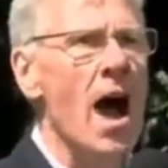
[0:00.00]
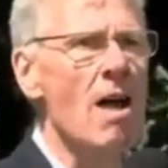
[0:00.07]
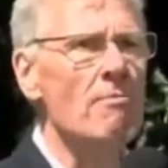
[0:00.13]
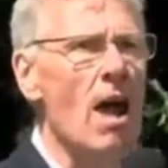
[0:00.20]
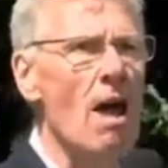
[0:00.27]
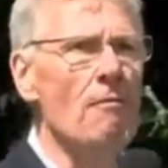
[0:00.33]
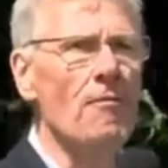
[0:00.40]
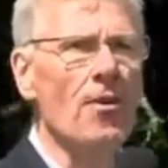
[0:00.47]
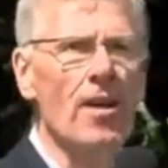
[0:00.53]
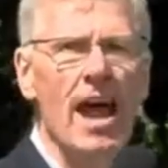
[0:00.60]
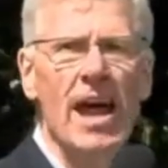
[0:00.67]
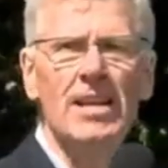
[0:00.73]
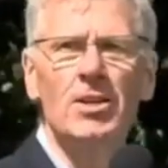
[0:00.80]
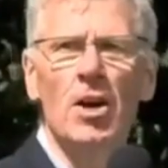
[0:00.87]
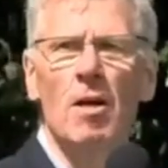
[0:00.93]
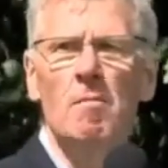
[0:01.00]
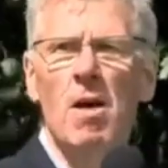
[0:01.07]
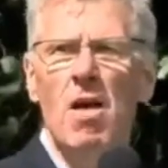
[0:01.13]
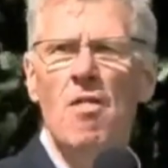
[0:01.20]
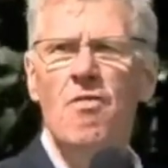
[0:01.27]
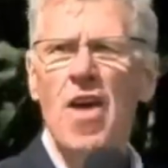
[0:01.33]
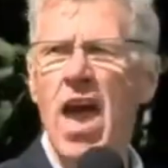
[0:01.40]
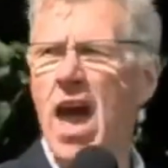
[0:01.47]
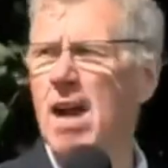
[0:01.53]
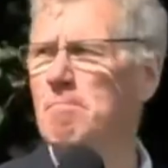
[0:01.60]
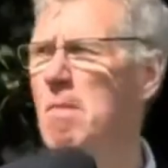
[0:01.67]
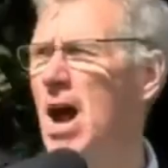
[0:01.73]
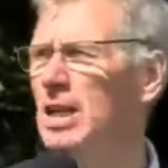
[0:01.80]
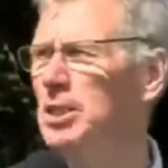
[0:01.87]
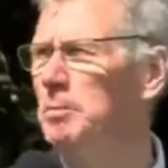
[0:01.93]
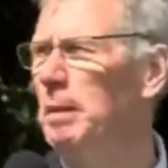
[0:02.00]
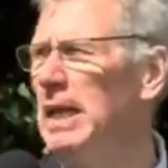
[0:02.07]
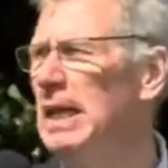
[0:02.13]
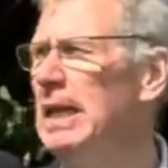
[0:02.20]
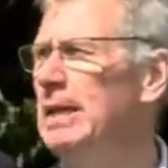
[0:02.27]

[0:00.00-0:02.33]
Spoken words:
A referendum there must